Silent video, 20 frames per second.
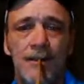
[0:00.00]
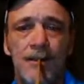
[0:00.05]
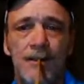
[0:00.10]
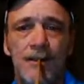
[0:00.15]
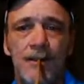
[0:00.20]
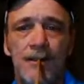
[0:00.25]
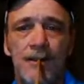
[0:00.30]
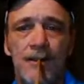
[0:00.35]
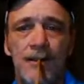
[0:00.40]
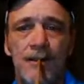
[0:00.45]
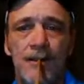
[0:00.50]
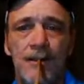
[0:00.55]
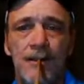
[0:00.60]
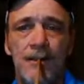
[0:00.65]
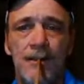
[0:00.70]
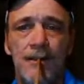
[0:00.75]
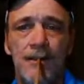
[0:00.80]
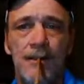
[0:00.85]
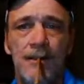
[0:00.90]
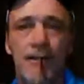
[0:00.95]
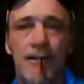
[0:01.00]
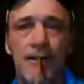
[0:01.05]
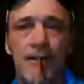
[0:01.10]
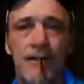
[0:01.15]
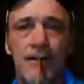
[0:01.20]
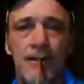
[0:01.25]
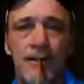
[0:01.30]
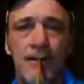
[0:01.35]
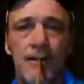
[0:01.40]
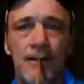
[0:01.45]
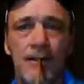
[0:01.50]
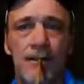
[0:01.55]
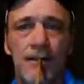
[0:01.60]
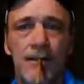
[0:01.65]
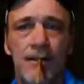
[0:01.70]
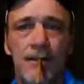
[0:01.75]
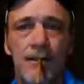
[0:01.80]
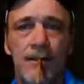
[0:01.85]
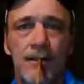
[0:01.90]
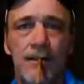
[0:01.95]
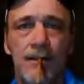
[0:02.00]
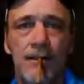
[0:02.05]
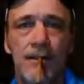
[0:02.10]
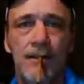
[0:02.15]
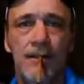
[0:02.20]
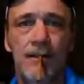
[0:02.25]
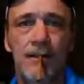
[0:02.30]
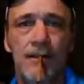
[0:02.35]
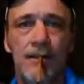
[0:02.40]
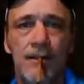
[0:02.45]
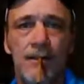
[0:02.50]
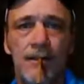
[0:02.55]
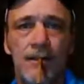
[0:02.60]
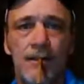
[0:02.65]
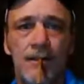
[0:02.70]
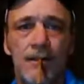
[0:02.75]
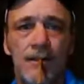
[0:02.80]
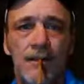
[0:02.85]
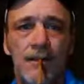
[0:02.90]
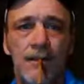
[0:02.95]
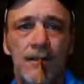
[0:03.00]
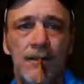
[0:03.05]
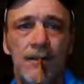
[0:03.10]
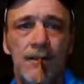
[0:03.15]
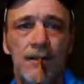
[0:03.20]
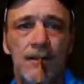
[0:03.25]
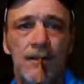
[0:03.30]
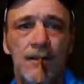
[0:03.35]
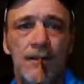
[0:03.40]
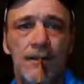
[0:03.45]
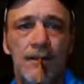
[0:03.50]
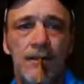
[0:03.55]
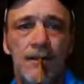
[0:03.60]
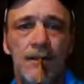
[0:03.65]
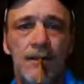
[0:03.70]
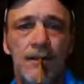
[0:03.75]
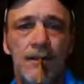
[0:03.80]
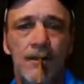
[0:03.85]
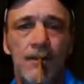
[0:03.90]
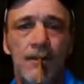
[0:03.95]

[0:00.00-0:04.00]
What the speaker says: (no one is talking)